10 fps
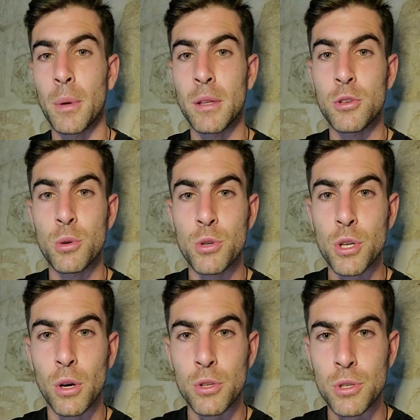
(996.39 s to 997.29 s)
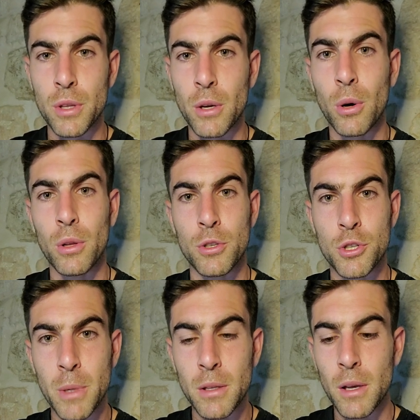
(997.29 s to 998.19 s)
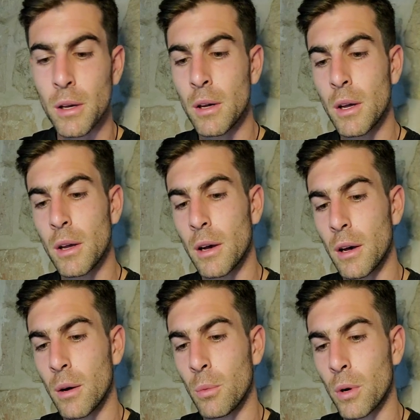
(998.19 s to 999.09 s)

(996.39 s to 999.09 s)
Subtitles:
In the Jewish culture, they call it Shemitah,